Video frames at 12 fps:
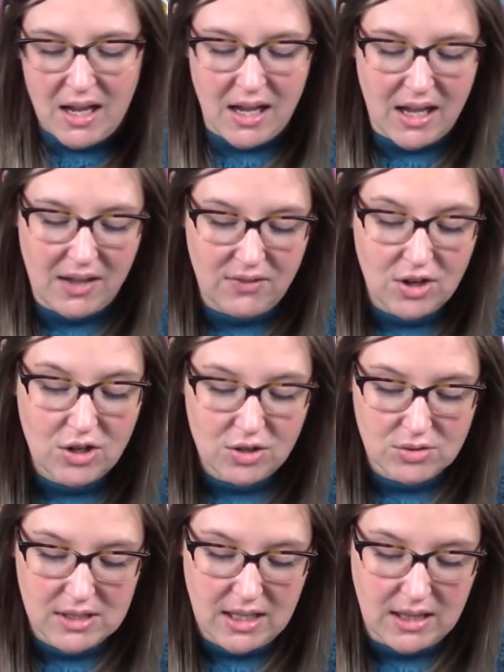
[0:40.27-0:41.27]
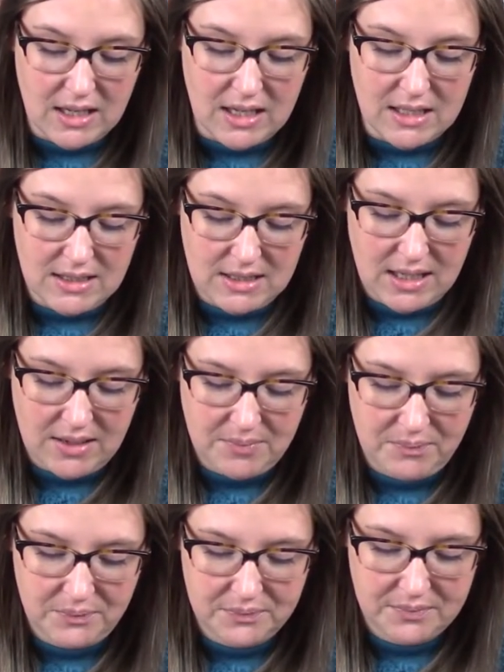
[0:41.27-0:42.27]
if you're using this,
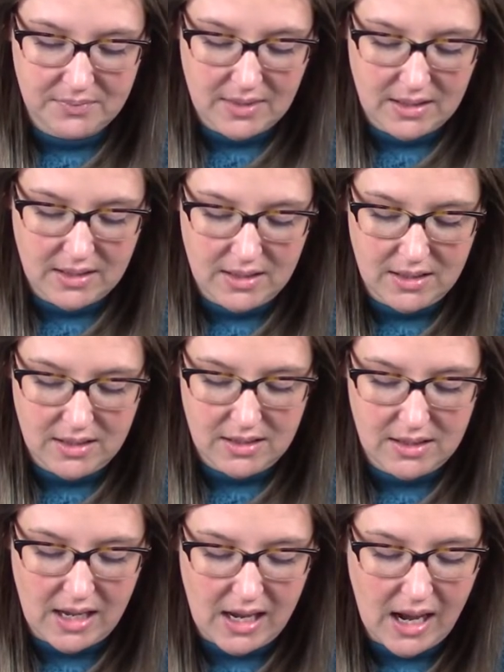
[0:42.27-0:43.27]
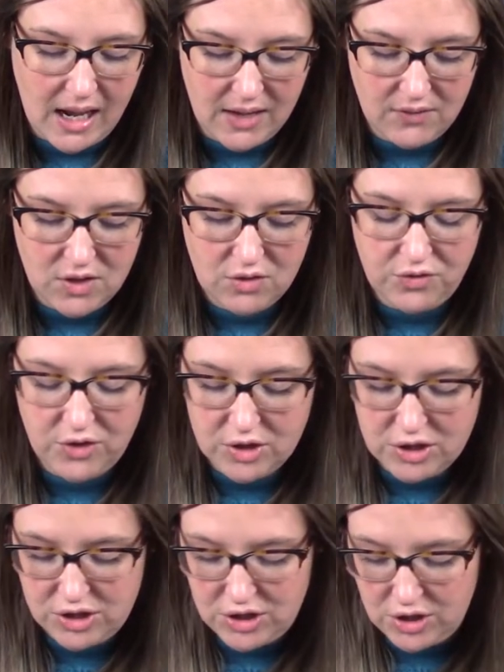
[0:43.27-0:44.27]
they have you
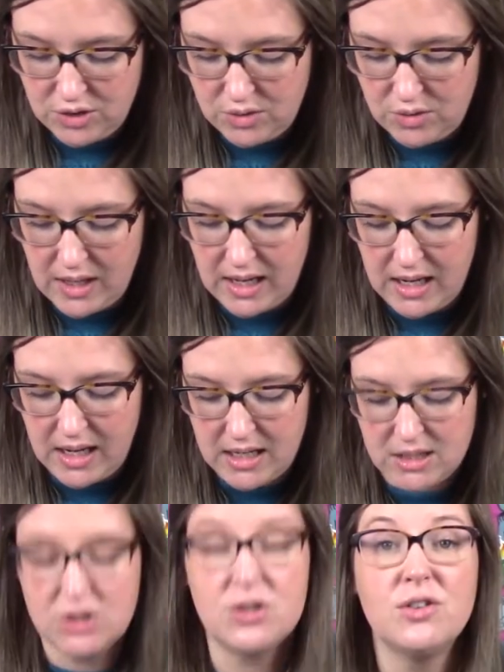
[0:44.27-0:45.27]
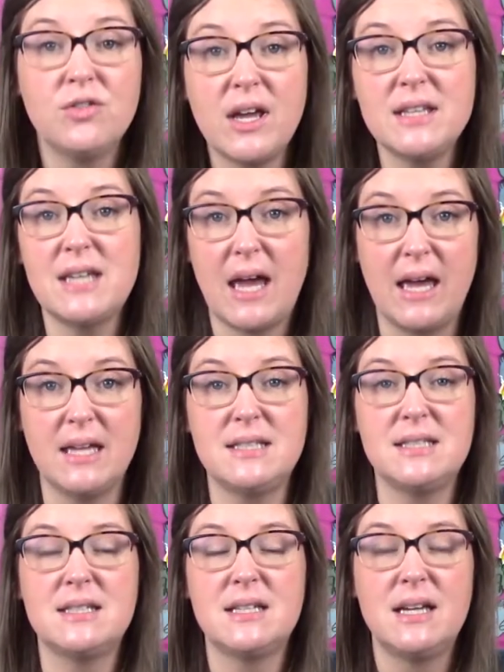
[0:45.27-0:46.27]
first do a survey
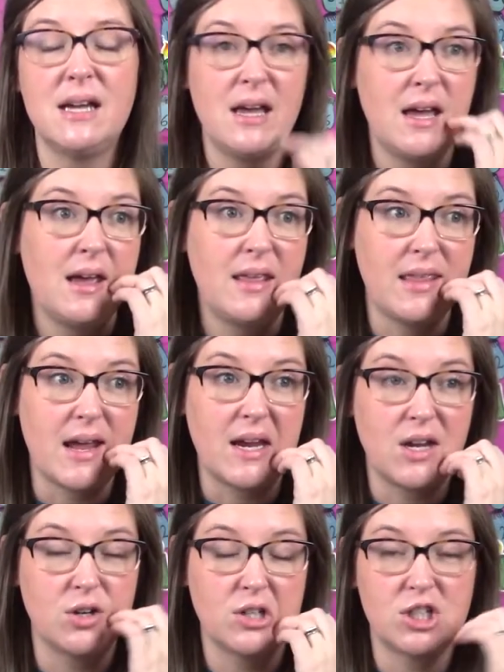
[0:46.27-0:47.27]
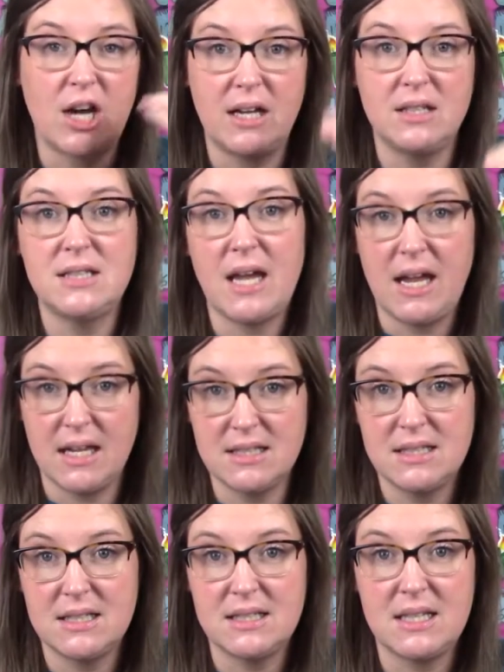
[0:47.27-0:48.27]
test that your child
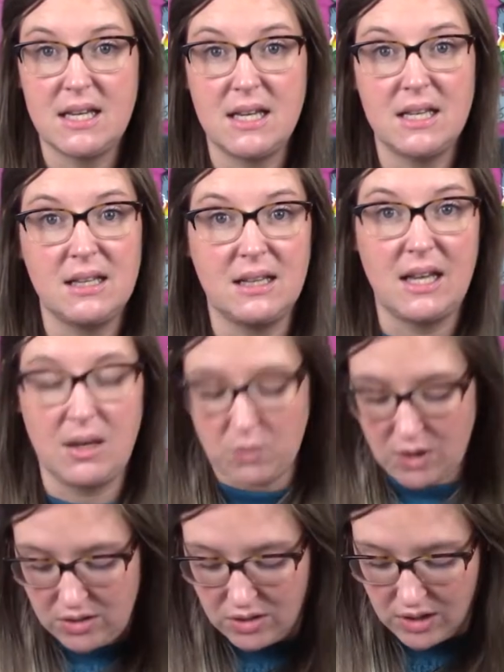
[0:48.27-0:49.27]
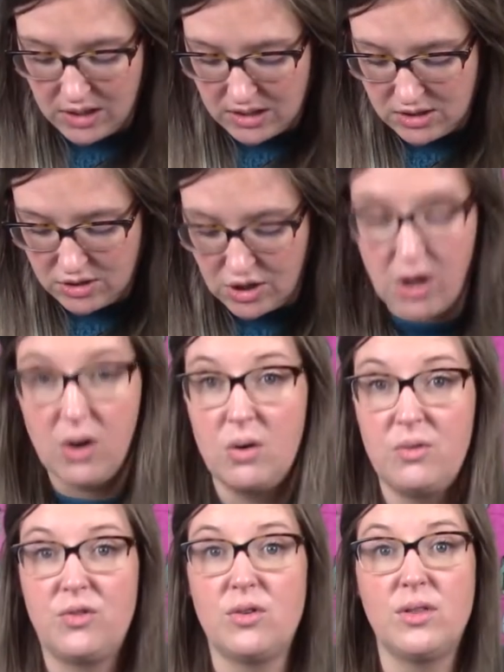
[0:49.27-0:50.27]
takes to see like where they're going to go
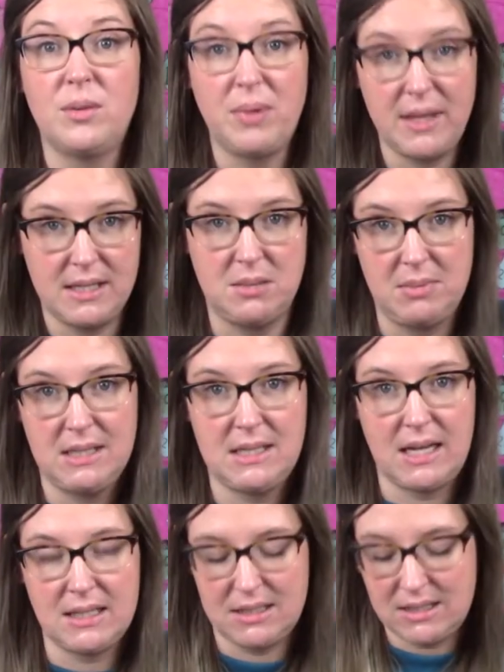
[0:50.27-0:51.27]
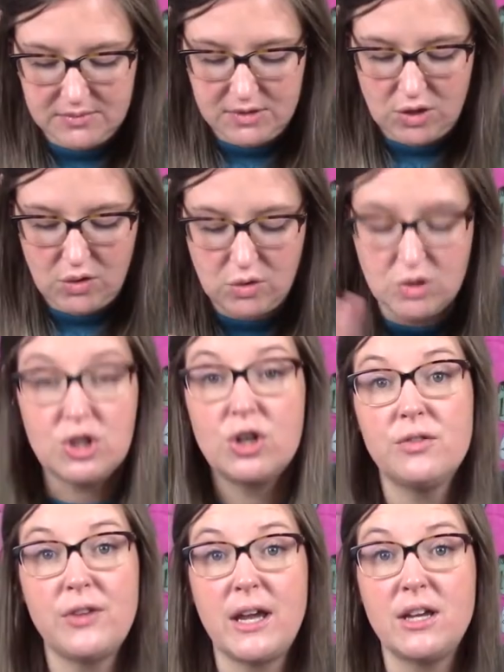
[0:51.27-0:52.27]
for the placement test. So you
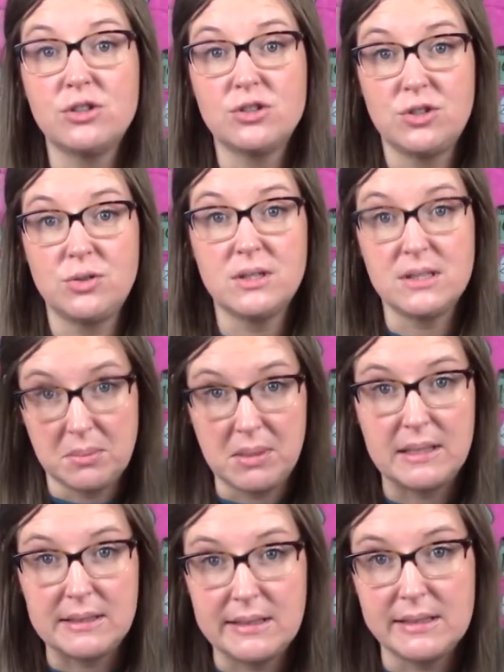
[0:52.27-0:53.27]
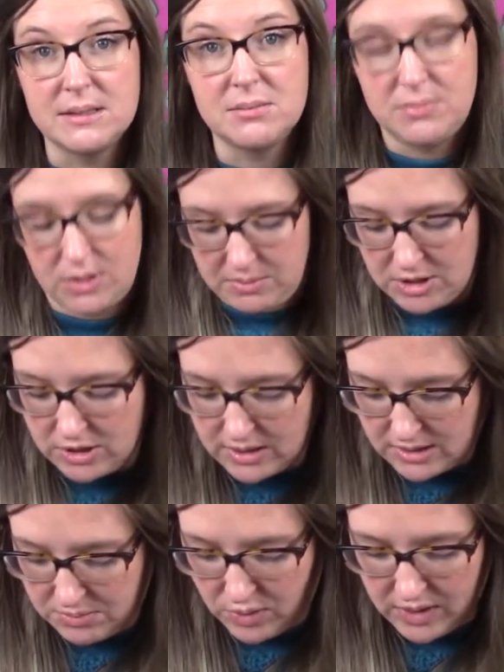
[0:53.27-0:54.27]
survey your students' abilities, pretty much.
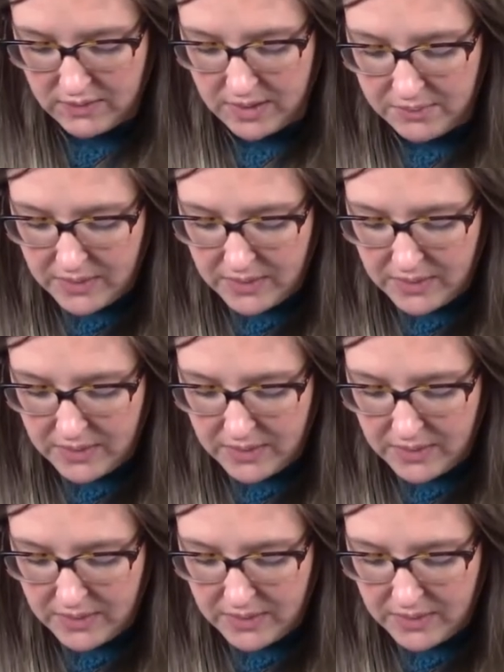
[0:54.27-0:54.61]
That's the point of it.